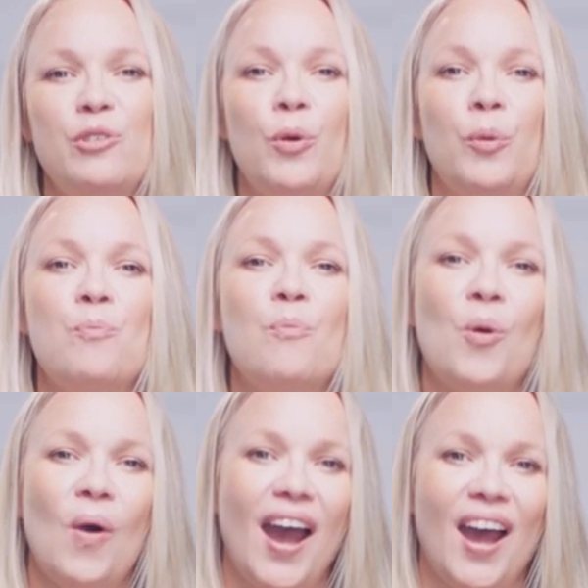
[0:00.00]
If you want
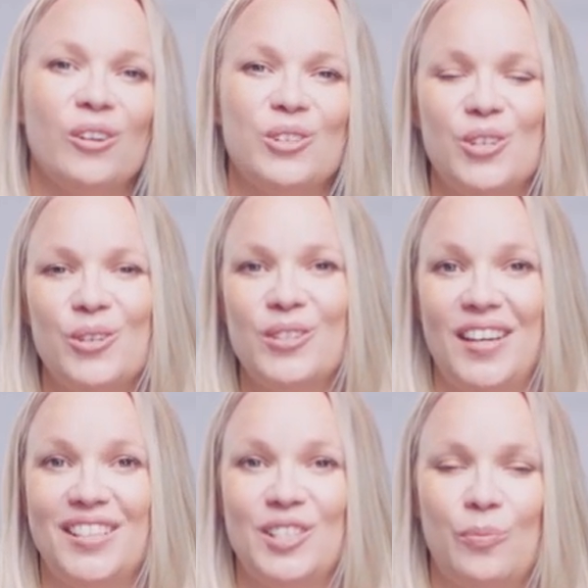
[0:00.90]
more how-tos
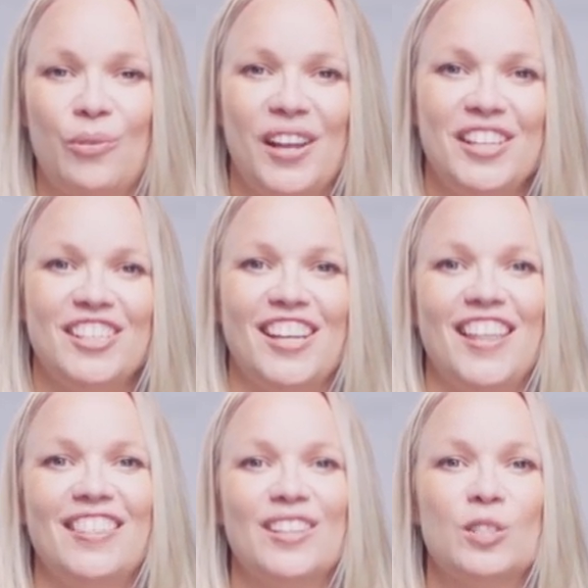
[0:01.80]
and
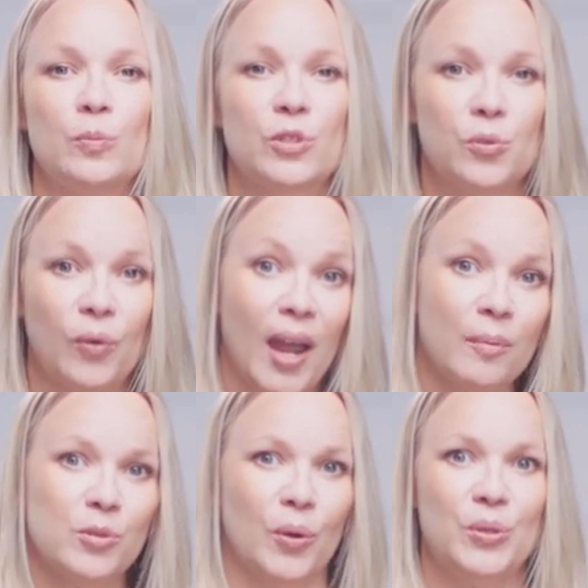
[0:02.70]
inspiration, then
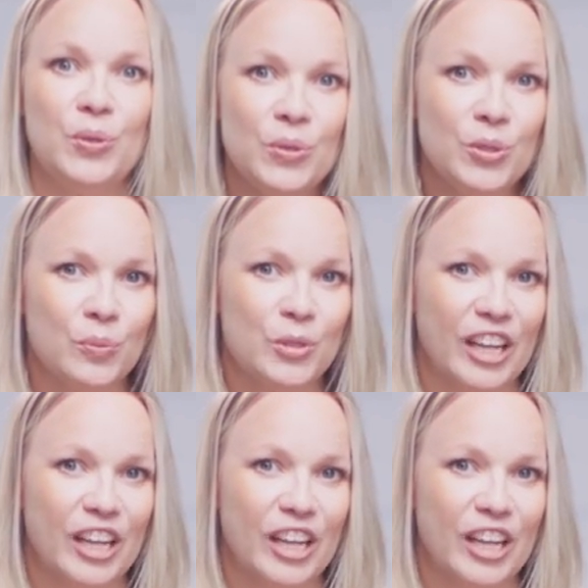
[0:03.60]
subscribe to our YouTube